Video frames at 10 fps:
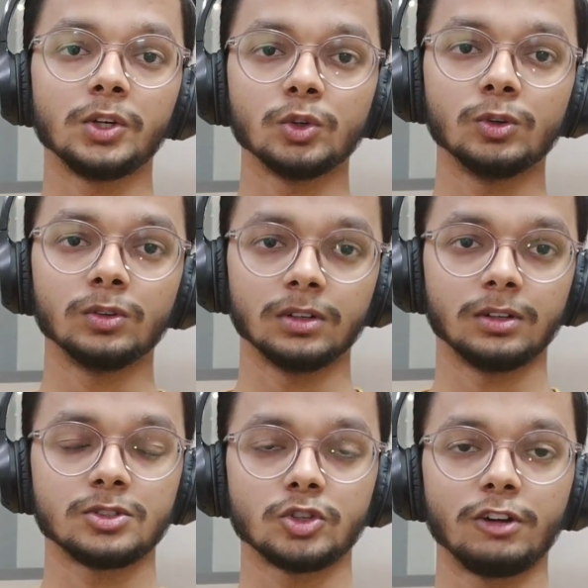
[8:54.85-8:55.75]
to
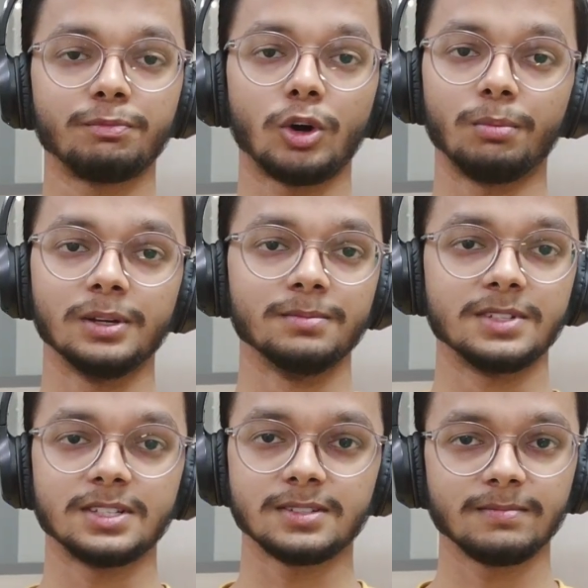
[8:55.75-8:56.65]
solve
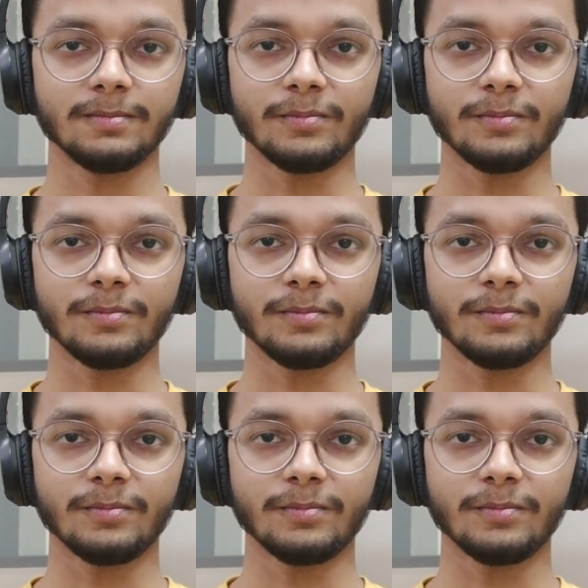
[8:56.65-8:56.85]
problems.